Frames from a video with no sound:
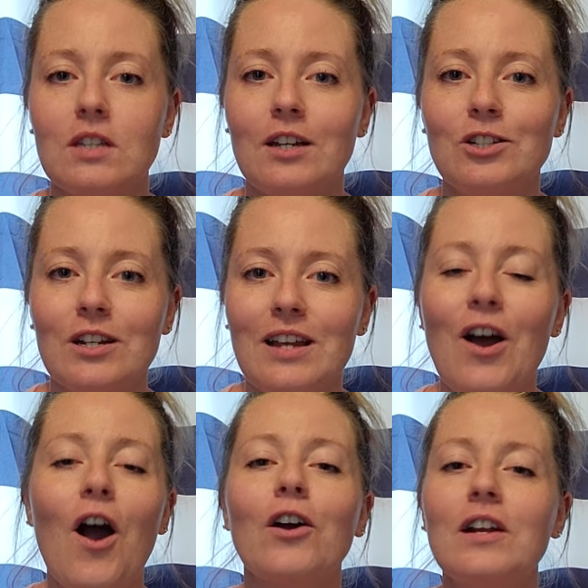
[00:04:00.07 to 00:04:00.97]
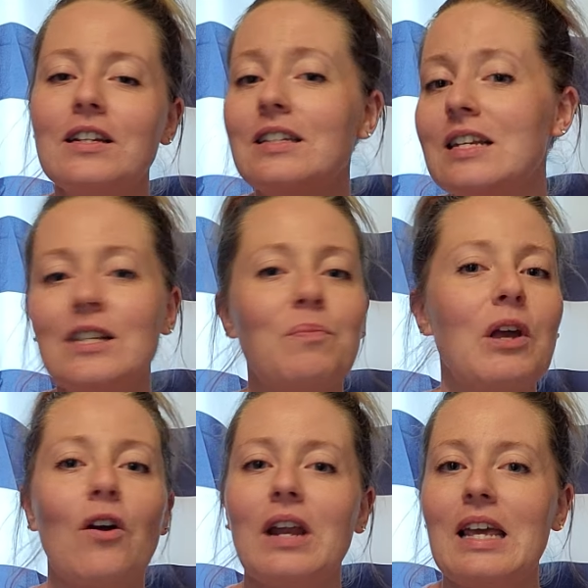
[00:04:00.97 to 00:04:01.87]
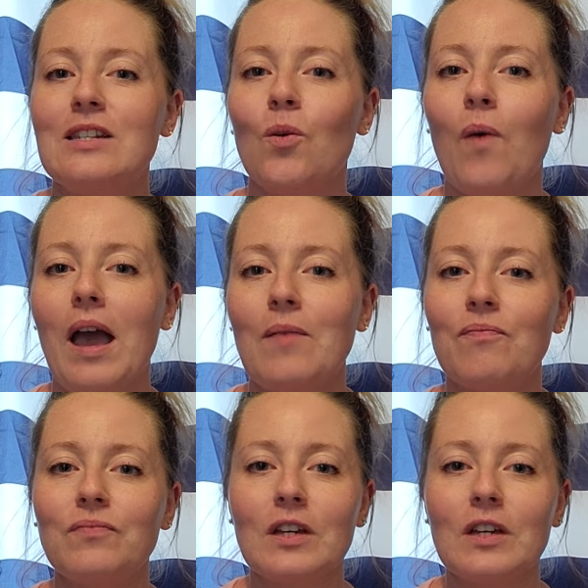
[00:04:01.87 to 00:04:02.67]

your session are going to disappear and ease away.